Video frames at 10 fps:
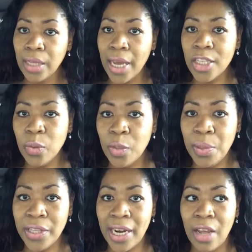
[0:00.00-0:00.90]
I just wanted to
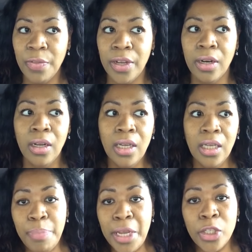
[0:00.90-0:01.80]
put that out there.
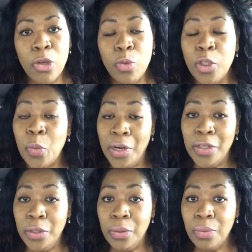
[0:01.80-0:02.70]
Pick and choose what you want
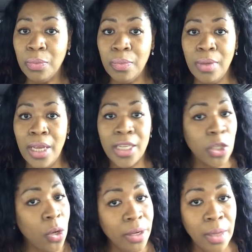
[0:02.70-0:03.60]
to do, and it's
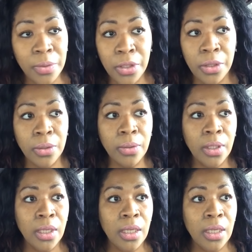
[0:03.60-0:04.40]
totally up to you.